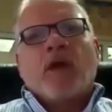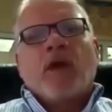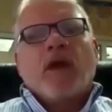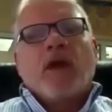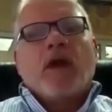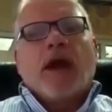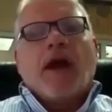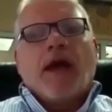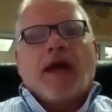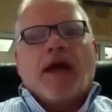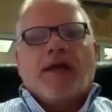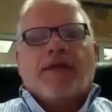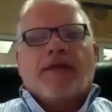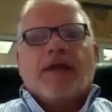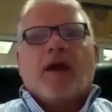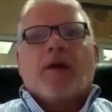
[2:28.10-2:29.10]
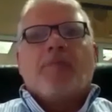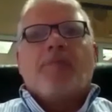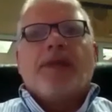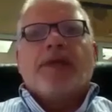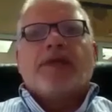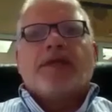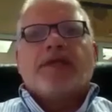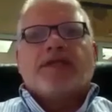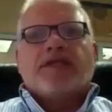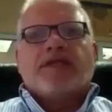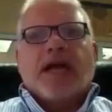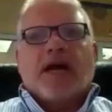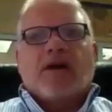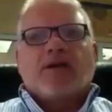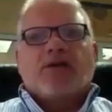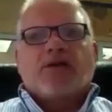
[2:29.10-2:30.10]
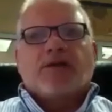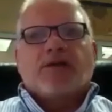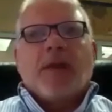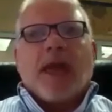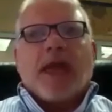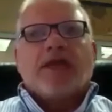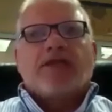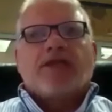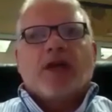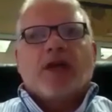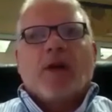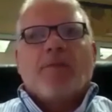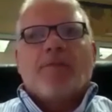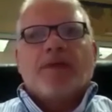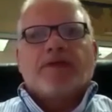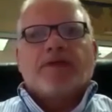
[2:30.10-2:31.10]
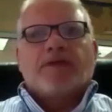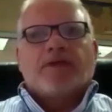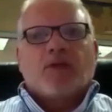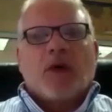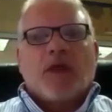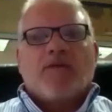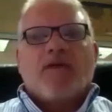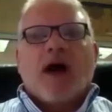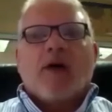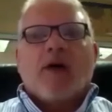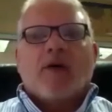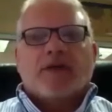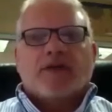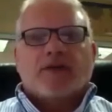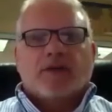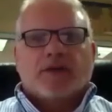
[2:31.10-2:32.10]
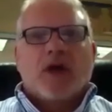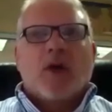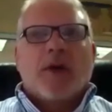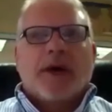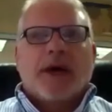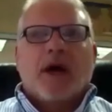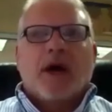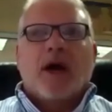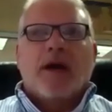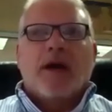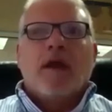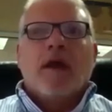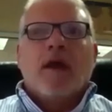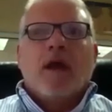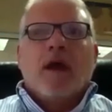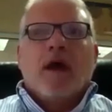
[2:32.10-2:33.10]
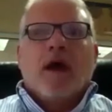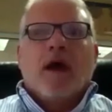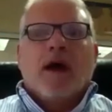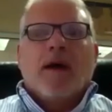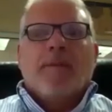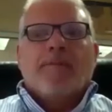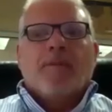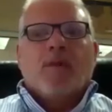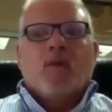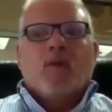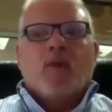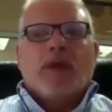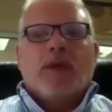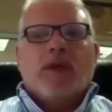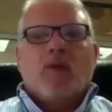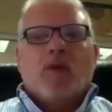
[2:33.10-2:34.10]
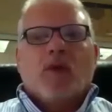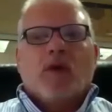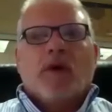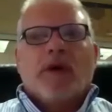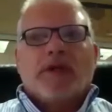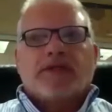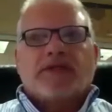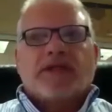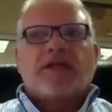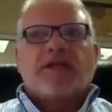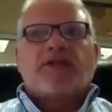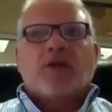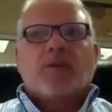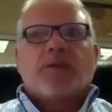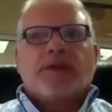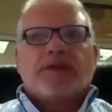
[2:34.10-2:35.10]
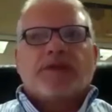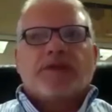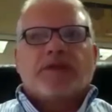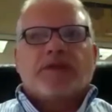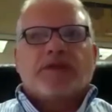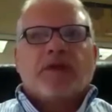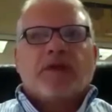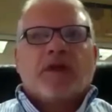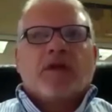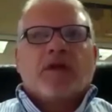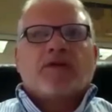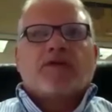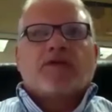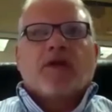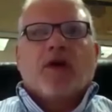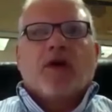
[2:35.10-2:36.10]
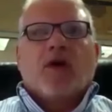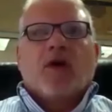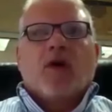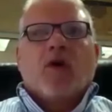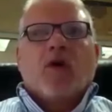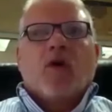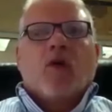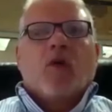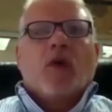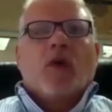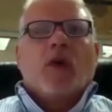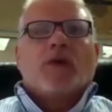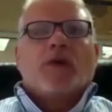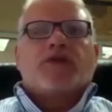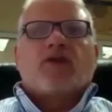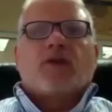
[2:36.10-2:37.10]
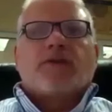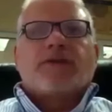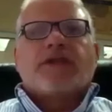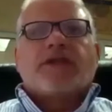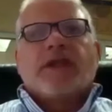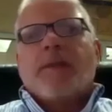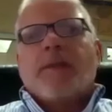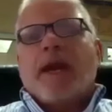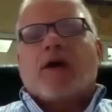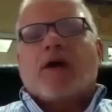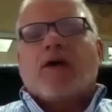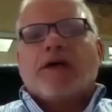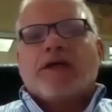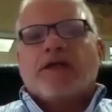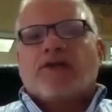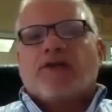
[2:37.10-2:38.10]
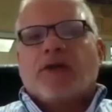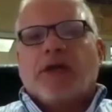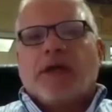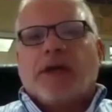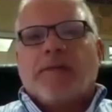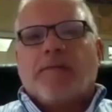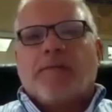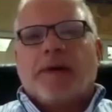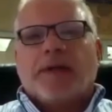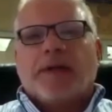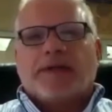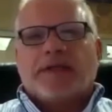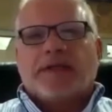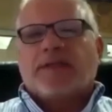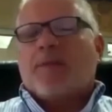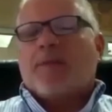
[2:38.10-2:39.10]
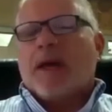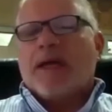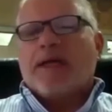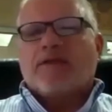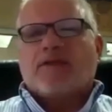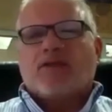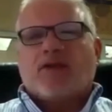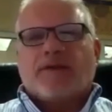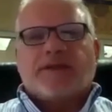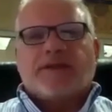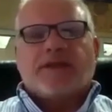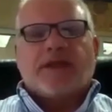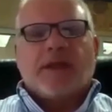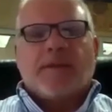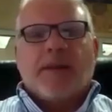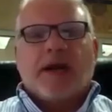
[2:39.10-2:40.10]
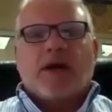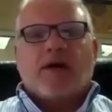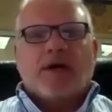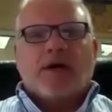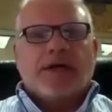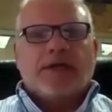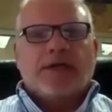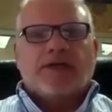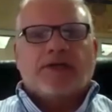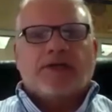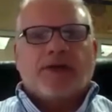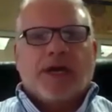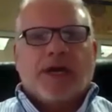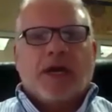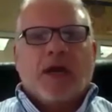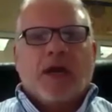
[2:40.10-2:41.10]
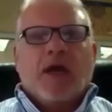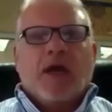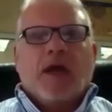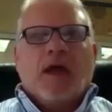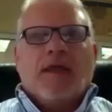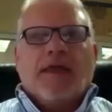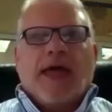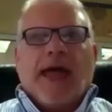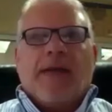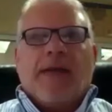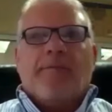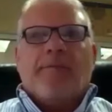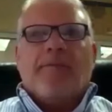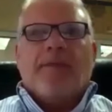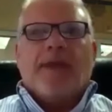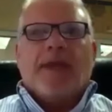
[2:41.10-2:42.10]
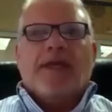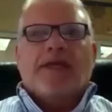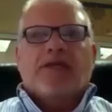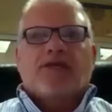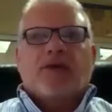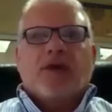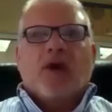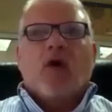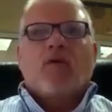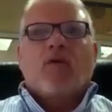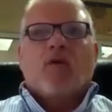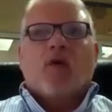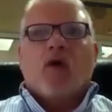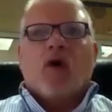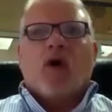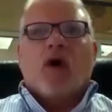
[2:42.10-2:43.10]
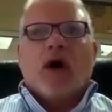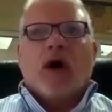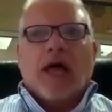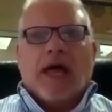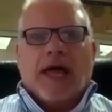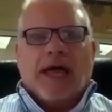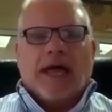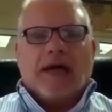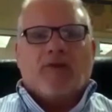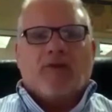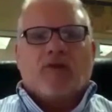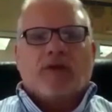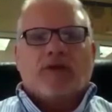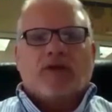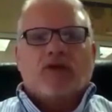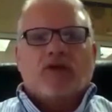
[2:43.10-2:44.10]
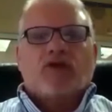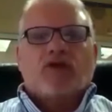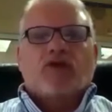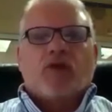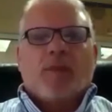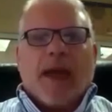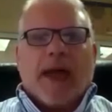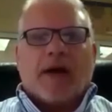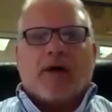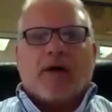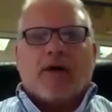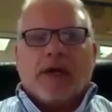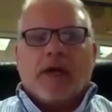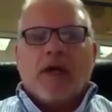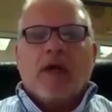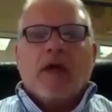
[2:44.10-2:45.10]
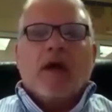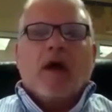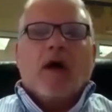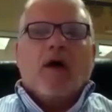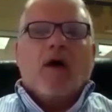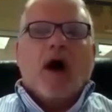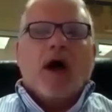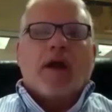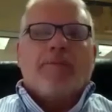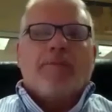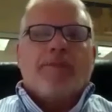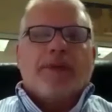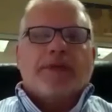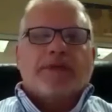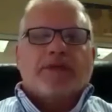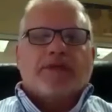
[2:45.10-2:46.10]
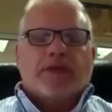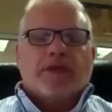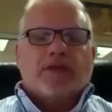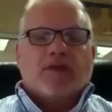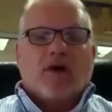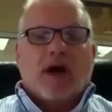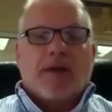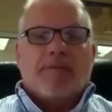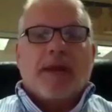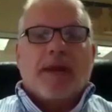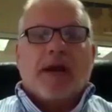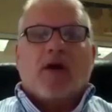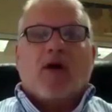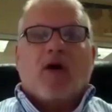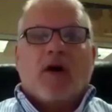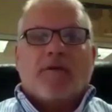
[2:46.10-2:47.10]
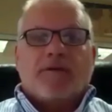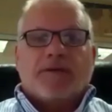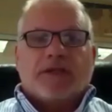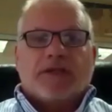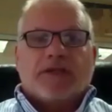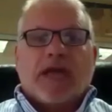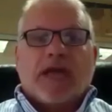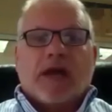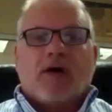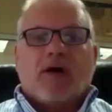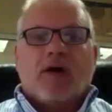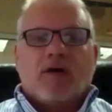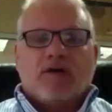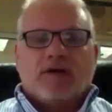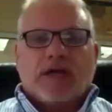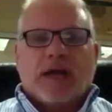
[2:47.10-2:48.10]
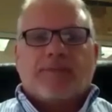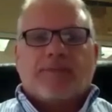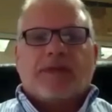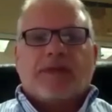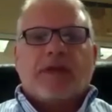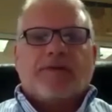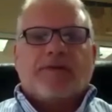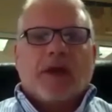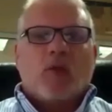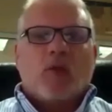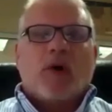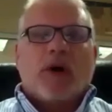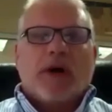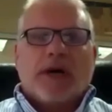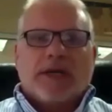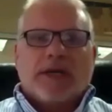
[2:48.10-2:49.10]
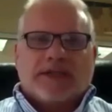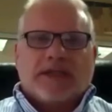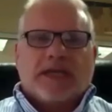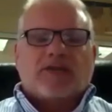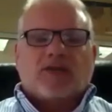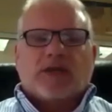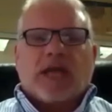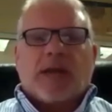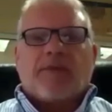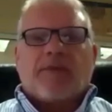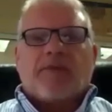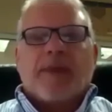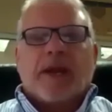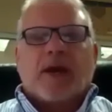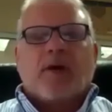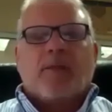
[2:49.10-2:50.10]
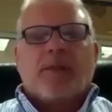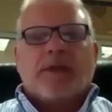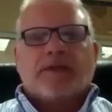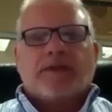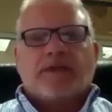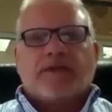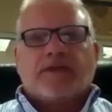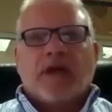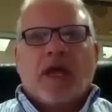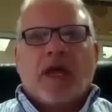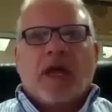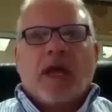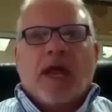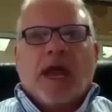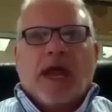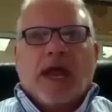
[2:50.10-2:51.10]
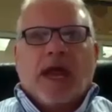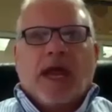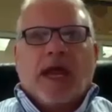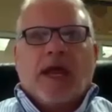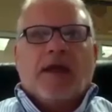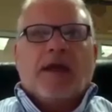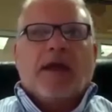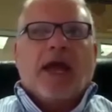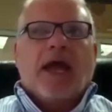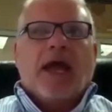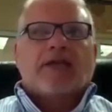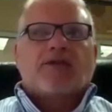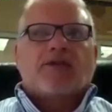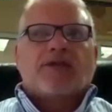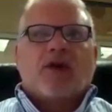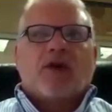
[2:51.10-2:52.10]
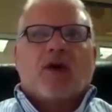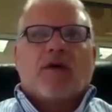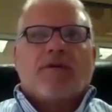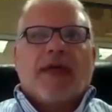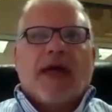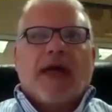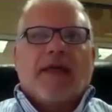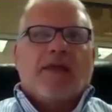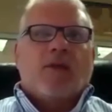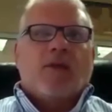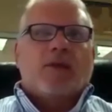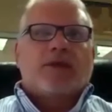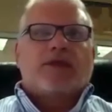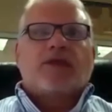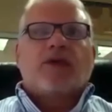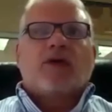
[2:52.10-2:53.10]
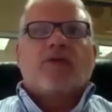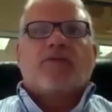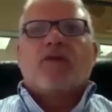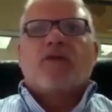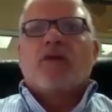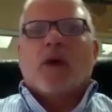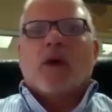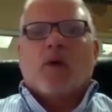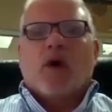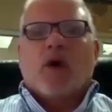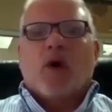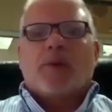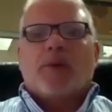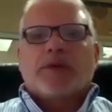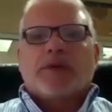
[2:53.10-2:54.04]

You know, I, I, think our biggest challenge was managing our business while the virus was going on. Um, we were an essential business, so we were servicing the medical industry, but despite servicing the medical industry, that industry overall had reduced dramatically. A lot of businesses, a lot of medical offices had closed up if they weren't an essential type of medical business. And as a result of that, there were still a few that were open.